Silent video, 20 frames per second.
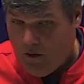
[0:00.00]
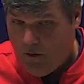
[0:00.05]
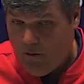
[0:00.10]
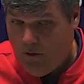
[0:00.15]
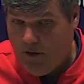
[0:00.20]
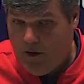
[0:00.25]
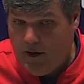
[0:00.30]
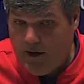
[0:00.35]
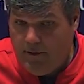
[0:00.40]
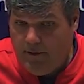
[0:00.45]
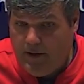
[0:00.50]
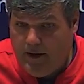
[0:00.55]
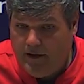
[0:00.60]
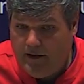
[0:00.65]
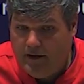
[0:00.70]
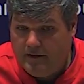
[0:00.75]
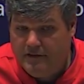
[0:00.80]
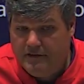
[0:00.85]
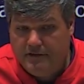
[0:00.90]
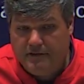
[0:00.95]
Well,
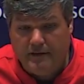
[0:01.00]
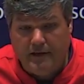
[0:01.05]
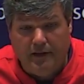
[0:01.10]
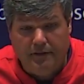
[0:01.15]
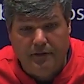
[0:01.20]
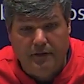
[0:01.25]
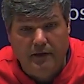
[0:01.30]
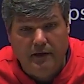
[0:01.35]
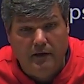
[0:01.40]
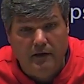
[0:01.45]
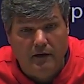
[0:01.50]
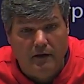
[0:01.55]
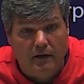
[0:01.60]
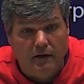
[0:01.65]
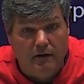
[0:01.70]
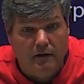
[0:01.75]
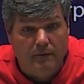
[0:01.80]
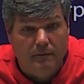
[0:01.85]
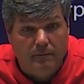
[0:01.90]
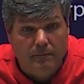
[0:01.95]
I think,
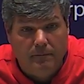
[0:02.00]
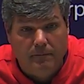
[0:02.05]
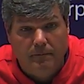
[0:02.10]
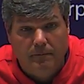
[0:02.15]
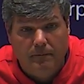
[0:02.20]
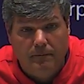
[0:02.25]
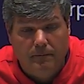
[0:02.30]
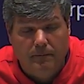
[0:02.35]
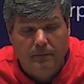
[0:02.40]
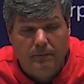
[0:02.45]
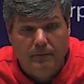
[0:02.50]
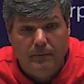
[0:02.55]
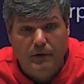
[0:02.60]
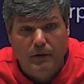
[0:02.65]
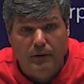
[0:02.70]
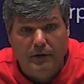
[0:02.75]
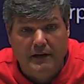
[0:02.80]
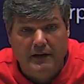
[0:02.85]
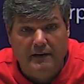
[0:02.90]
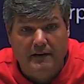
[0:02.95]
you
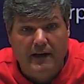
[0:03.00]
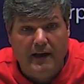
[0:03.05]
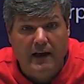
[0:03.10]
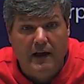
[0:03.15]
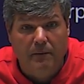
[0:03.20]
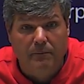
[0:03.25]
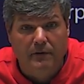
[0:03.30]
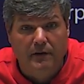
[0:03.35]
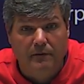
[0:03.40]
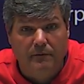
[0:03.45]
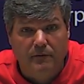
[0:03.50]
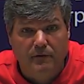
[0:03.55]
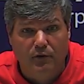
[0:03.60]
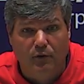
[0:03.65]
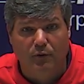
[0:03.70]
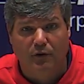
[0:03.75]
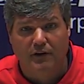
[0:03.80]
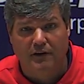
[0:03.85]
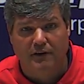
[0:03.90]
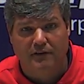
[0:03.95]
know, any time that, you
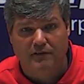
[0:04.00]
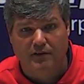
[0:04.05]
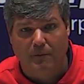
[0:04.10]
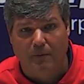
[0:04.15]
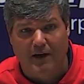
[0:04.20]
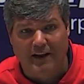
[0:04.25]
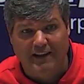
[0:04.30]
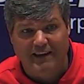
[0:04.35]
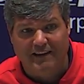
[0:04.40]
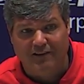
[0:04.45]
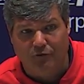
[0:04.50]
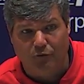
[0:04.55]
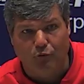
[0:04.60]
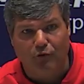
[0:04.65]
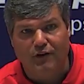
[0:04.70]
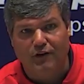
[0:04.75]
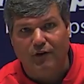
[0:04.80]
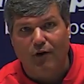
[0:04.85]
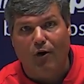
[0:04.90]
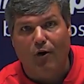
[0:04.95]
know, somebody gets
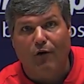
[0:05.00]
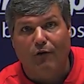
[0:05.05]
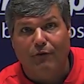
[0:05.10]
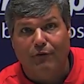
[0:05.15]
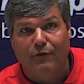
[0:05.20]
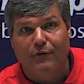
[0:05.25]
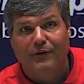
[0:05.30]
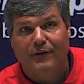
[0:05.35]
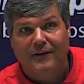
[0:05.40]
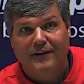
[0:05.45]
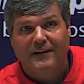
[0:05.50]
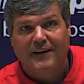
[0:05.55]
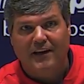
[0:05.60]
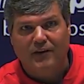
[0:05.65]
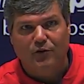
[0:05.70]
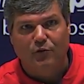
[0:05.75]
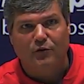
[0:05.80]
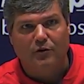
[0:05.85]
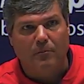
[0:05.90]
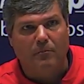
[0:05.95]
written off
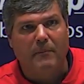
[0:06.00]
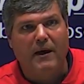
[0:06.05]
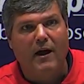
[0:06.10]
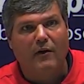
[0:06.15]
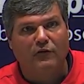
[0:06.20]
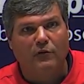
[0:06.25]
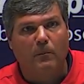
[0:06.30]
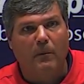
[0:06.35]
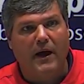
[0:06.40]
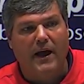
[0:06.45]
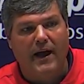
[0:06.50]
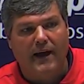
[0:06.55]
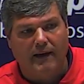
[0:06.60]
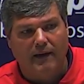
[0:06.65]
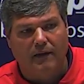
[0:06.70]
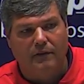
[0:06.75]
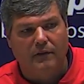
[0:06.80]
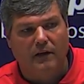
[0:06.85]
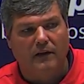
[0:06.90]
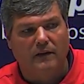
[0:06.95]
and you can bounce
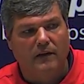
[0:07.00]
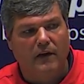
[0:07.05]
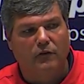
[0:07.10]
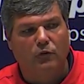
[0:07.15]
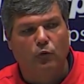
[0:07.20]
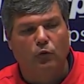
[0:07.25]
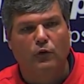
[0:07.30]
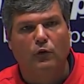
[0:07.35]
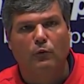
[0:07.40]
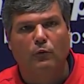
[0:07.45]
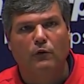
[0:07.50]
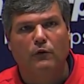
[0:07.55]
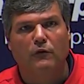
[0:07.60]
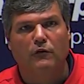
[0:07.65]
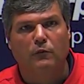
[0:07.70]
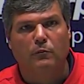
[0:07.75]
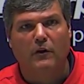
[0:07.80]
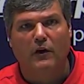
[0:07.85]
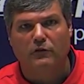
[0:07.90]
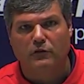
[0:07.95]
back, I think that's really, really
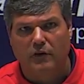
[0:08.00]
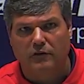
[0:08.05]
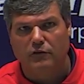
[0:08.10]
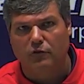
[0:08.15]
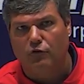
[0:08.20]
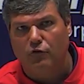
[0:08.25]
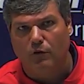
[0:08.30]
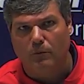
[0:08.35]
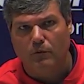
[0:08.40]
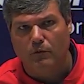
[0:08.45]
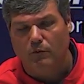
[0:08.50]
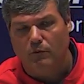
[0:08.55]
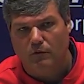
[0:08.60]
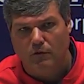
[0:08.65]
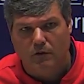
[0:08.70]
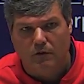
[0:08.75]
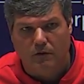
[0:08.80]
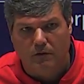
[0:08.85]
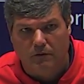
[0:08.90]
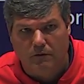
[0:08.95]
special. That's a tribute
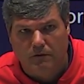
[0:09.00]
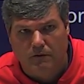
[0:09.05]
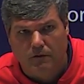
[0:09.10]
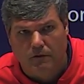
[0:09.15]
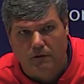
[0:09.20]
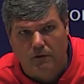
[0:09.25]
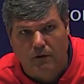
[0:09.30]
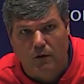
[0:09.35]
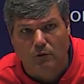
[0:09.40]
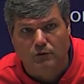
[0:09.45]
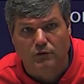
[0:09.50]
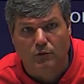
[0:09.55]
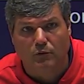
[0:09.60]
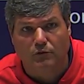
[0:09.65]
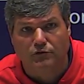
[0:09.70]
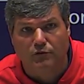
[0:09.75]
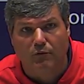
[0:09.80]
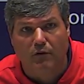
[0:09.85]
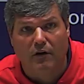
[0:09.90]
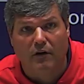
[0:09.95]
to Coach
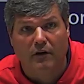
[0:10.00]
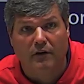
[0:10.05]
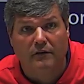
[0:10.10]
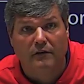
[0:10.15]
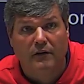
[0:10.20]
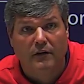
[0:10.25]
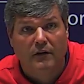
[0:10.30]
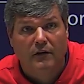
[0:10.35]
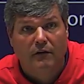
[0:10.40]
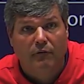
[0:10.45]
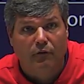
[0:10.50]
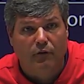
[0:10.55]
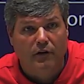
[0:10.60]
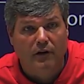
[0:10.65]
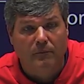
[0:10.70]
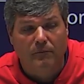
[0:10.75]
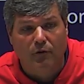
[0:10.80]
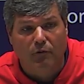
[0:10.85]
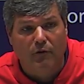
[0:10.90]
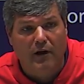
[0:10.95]
Orgeron for
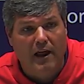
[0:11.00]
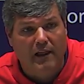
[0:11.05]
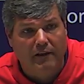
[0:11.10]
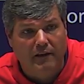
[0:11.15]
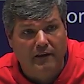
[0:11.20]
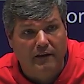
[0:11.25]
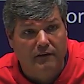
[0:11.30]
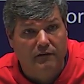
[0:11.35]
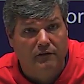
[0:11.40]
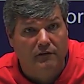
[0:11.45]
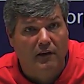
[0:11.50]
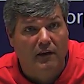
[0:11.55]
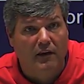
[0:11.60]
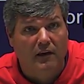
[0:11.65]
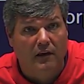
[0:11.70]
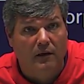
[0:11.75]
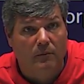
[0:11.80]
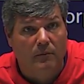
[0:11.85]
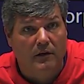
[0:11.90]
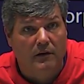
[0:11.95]
him to rally his
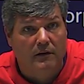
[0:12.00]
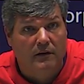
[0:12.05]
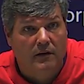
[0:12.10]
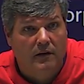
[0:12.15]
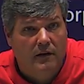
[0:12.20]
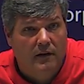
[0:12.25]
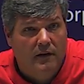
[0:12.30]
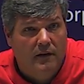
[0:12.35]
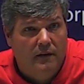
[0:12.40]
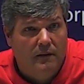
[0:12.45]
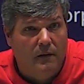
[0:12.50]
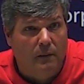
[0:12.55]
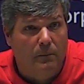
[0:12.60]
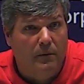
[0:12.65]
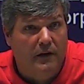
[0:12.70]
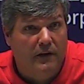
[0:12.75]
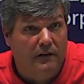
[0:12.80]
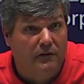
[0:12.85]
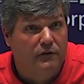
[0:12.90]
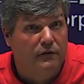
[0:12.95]
team. And
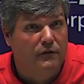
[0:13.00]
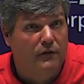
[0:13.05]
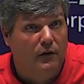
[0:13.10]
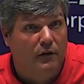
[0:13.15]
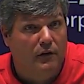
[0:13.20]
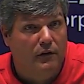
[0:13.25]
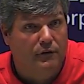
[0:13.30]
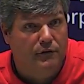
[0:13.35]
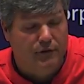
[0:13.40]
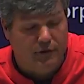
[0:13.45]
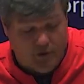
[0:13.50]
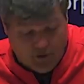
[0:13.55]
the